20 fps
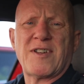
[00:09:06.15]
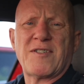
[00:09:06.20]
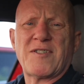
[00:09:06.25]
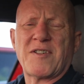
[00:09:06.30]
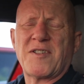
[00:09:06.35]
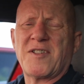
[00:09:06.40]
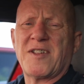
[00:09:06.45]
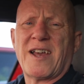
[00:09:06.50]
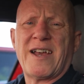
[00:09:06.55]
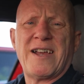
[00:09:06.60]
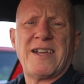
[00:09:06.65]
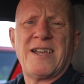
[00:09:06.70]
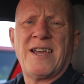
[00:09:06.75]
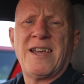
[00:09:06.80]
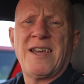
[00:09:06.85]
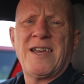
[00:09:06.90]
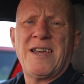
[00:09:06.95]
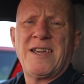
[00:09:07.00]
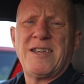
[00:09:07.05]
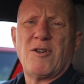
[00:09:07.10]
As I say,
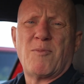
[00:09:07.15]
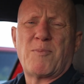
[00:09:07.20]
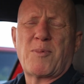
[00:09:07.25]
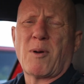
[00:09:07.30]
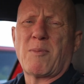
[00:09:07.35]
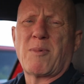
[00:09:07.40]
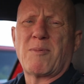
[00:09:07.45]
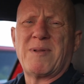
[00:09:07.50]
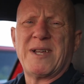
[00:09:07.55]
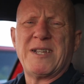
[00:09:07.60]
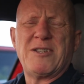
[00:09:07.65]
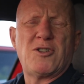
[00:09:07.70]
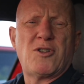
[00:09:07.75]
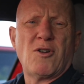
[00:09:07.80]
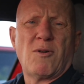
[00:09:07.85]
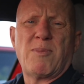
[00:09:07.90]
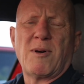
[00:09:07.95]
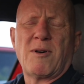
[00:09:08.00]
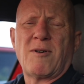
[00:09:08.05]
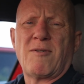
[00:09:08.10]
you are probably
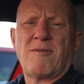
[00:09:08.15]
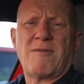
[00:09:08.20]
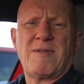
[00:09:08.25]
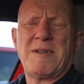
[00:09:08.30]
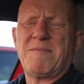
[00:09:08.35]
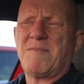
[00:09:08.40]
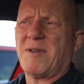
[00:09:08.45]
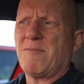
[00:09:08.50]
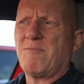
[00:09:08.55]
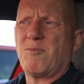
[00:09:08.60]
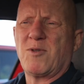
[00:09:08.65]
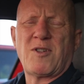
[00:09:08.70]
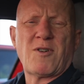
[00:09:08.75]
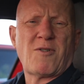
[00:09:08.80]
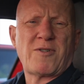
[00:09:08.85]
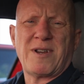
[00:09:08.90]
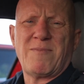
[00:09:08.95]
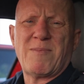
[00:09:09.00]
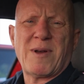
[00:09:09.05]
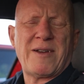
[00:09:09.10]
double, and we're
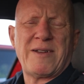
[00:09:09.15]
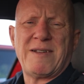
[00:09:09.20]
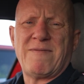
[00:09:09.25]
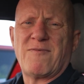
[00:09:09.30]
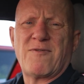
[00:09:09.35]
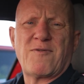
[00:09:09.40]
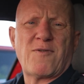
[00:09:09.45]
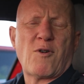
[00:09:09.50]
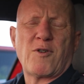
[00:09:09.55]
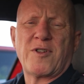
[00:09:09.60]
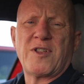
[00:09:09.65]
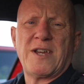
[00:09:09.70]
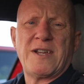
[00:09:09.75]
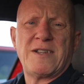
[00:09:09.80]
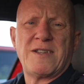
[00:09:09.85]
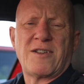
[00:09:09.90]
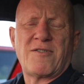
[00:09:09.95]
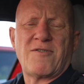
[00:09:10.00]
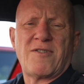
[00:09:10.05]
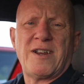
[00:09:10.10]
talking about in
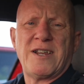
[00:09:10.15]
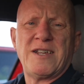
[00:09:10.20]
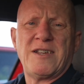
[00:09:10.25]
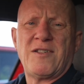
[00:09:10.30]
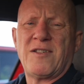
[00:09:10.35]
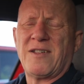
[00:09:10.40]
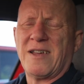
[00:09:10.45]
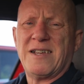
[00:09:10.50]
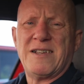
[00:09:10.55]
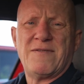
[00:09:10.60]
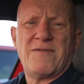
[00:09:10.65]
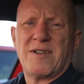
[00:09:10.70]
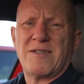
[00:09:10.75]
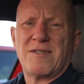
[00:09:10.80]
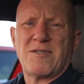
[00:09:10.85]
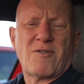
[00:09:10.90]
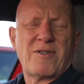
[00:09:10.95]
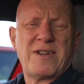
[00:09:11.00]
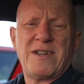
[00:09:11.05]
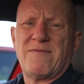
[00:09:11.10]
14 degrees,
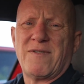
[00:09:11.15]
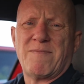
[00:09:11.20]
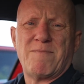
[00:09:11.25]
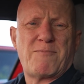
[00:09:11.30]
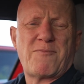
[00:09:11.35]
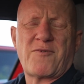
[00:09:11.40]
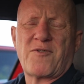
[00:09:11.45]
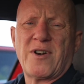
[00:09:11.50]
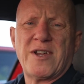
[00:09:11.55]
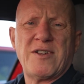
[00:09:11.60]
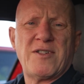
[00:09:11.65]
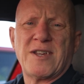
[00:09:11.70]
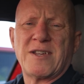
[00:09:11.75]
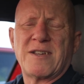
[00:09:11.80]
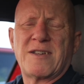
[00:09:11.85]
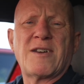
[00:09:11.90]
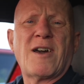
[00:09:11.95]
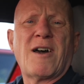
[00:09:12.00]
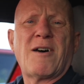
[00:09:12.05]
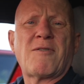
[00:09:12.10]
even not even
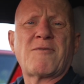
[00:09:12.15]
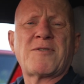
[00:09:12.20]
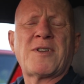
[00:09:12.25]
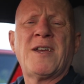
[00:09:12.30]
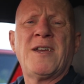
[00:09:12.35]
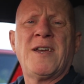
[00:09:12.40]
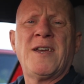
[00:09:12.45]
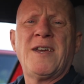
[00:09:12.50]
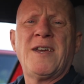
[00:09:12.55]
freezing cold.